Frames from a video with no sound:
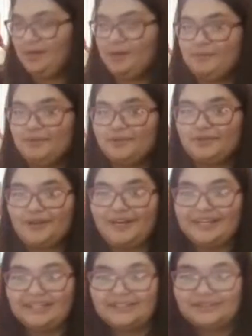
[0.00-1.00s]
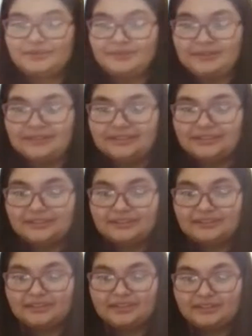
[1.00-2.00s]
I'm not trying to.
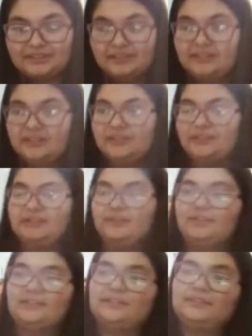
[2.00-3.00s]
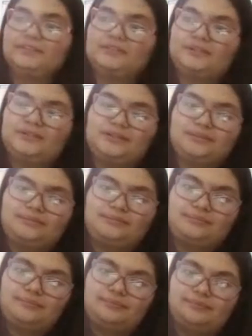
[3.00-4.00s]
On your Discord
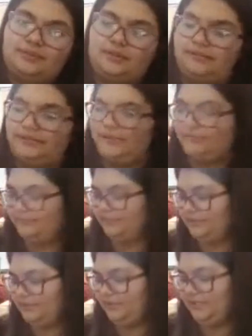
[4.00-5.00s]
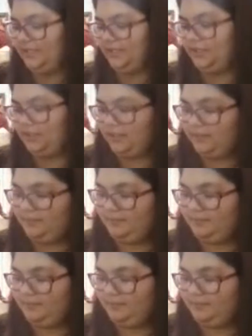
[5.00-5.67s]
profile. Let me take a look.